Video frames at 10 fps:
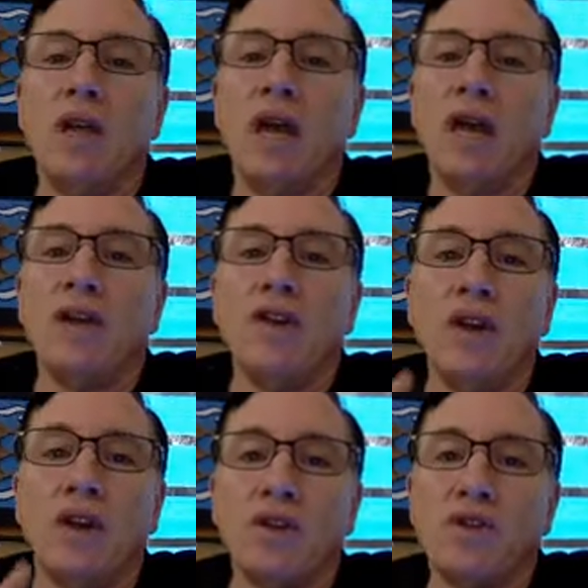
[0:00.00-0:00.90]
And you
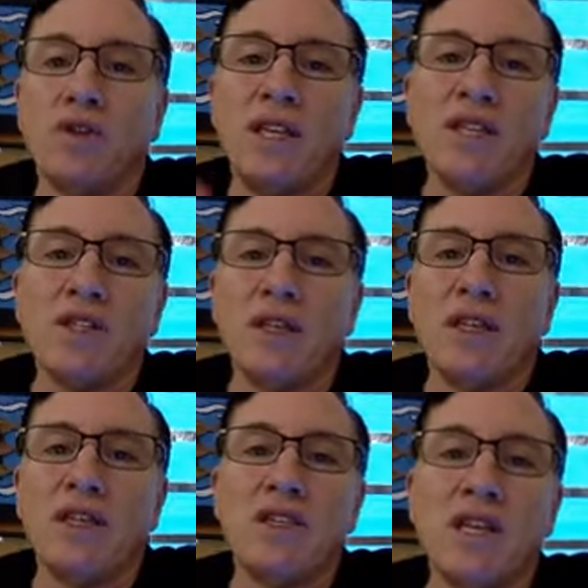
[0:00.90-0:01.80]
can also
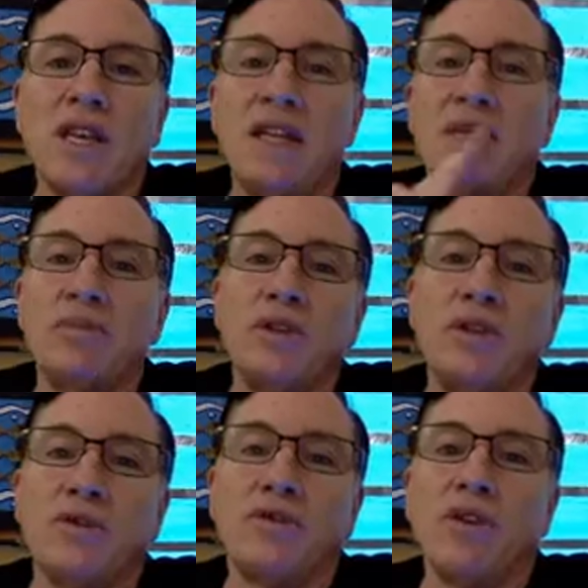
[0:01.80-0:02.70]
easily send them to
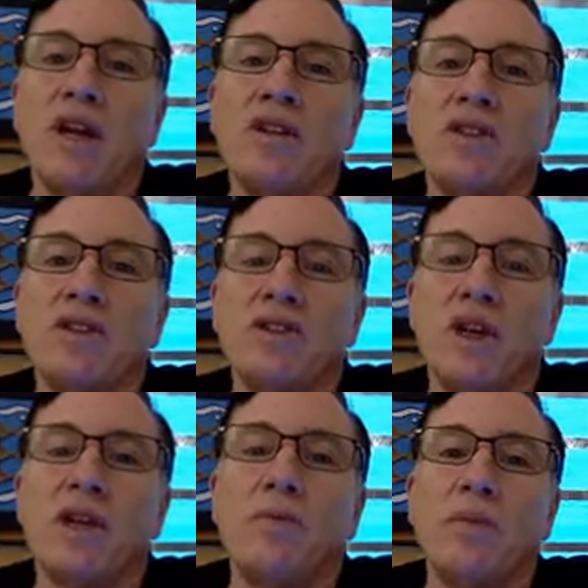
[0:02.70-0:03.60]
your friends and
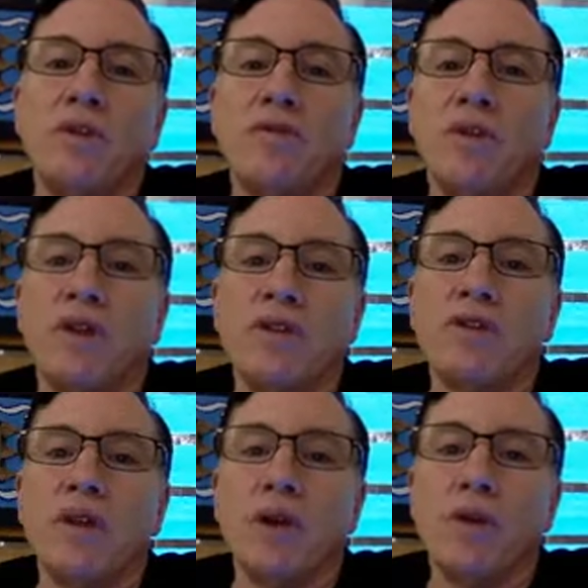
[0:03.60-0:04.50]
share them with your friends
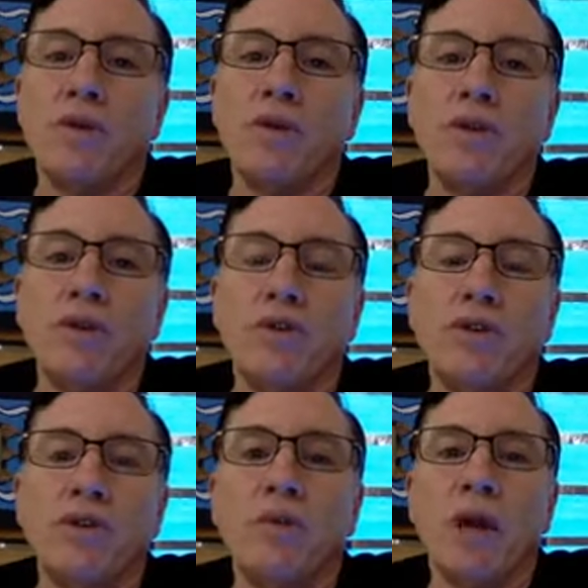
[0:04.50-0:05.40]
through
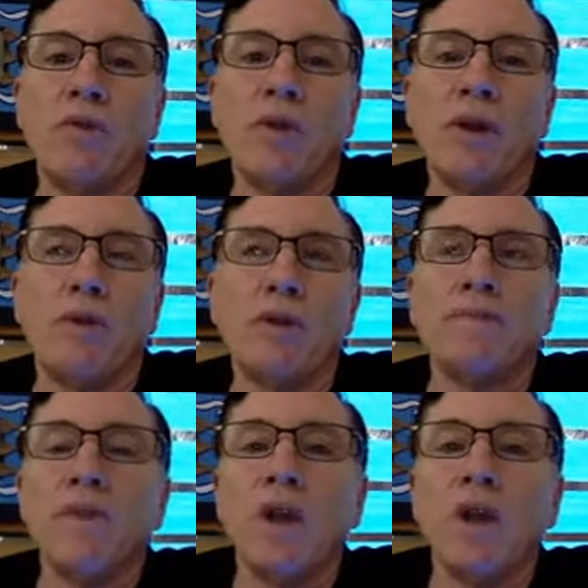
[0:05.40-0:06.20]
YouTube and Rumble.